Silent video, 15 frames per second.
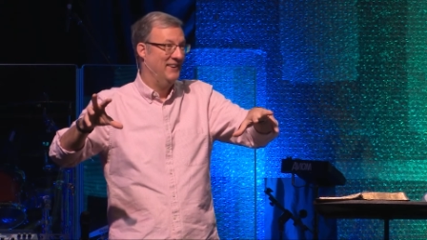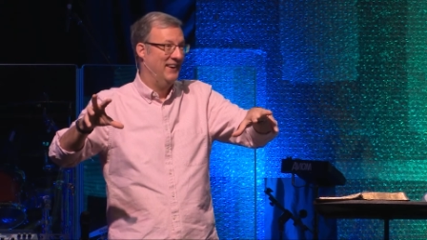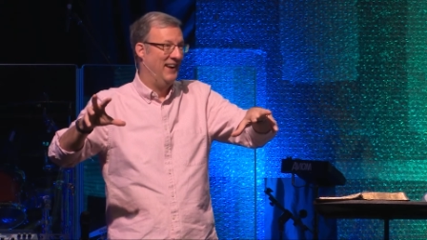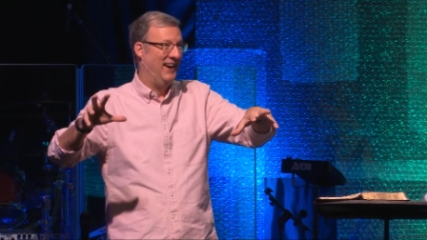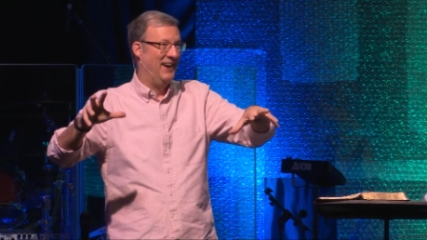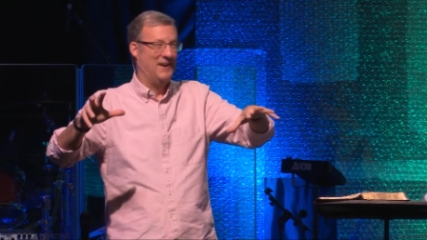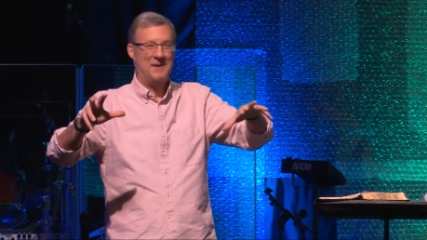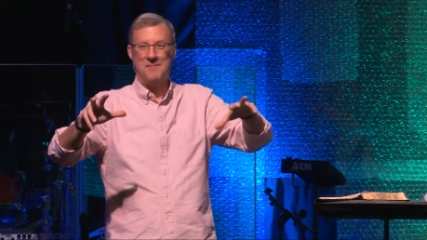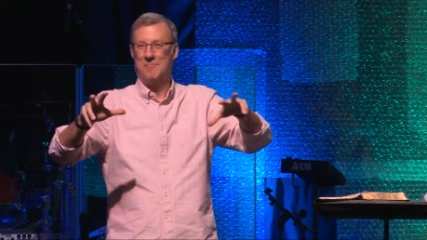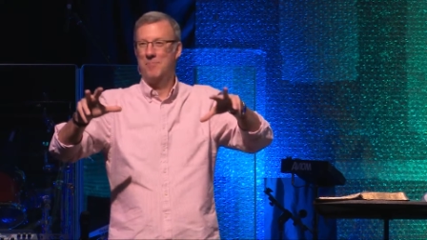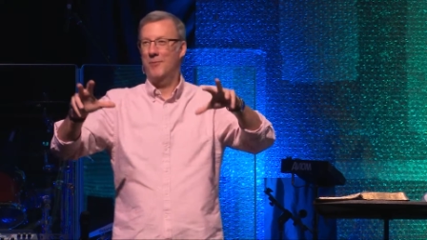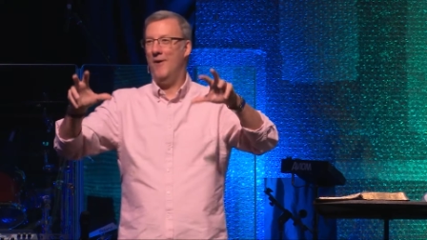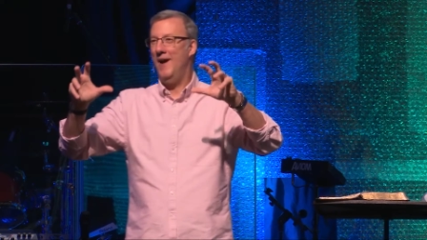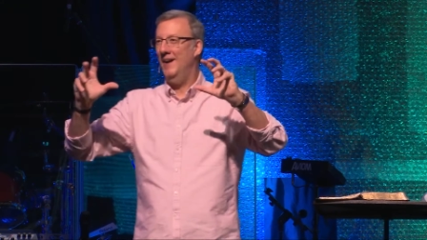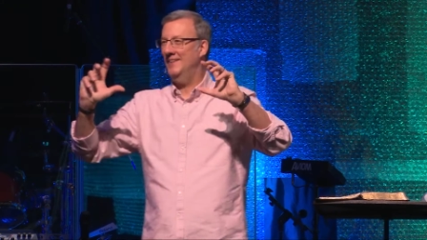uh,
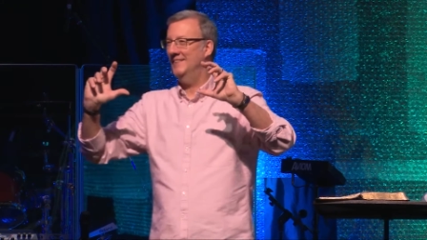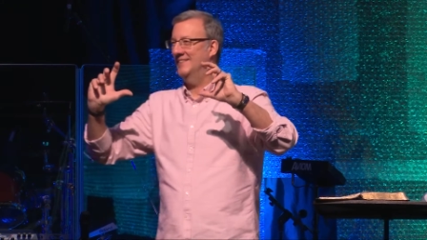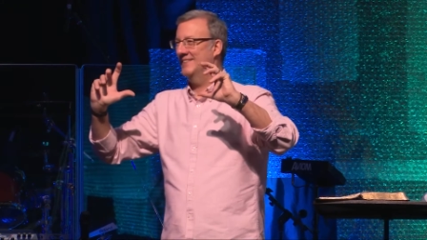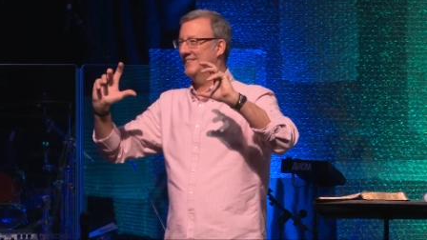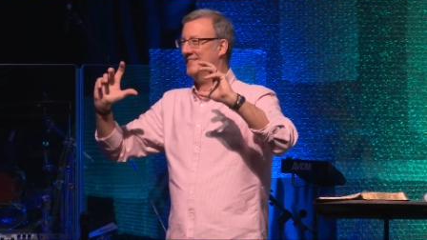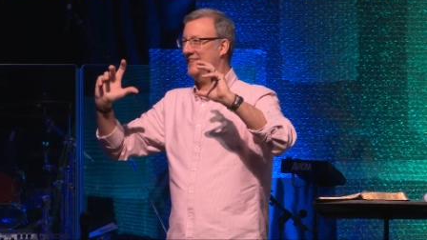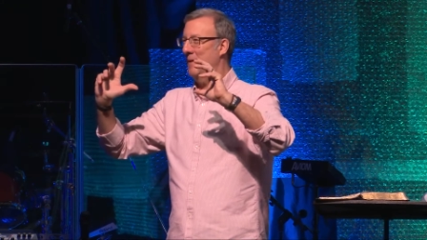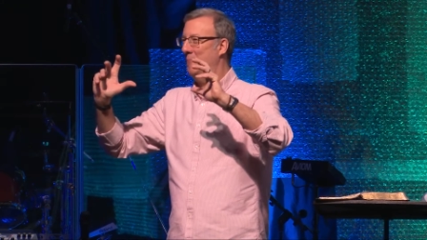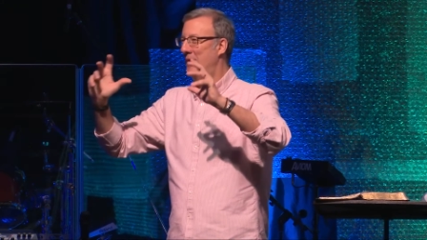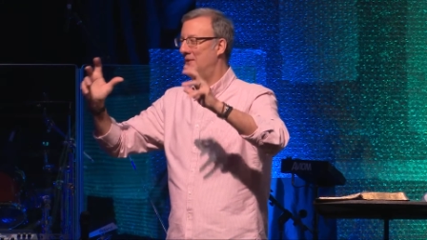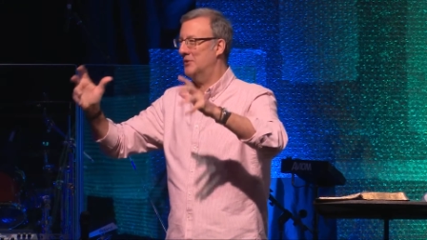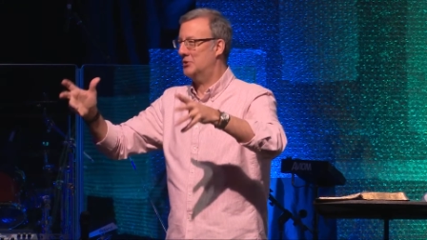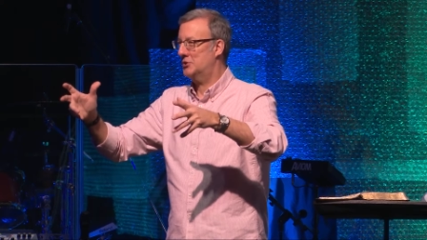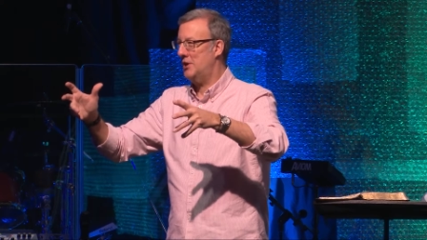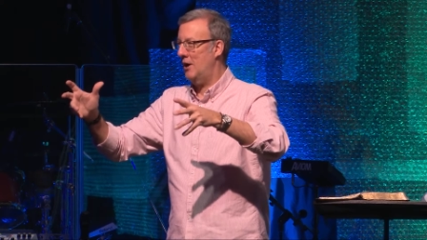brought something
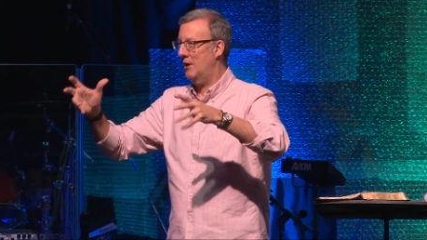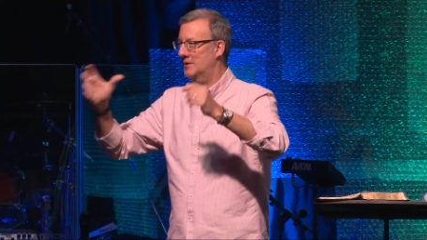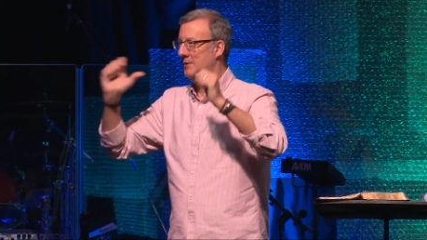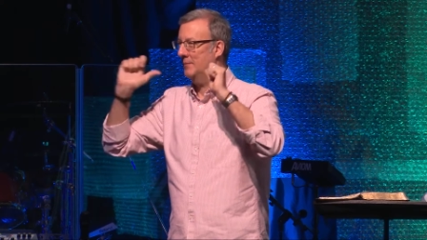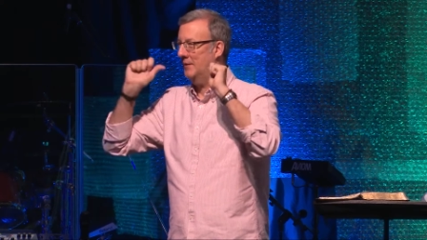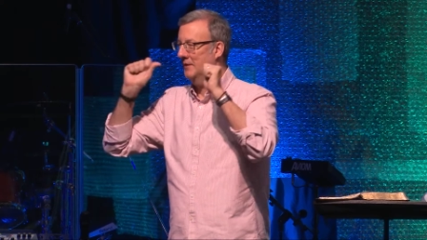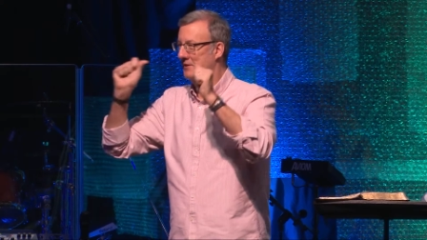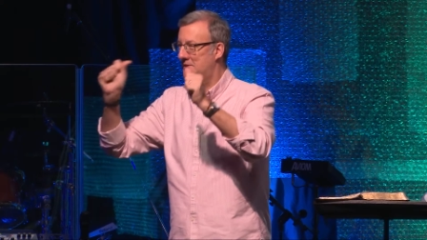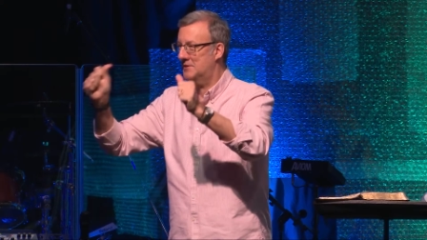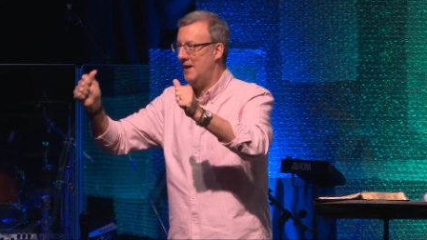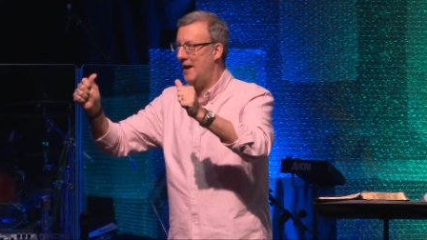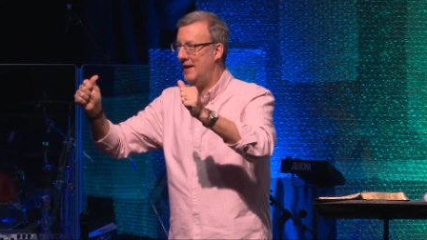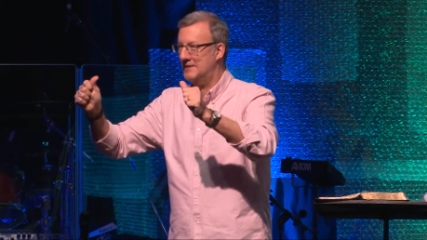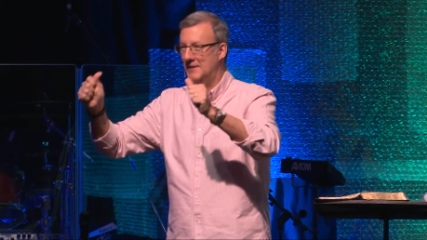to share, something to say,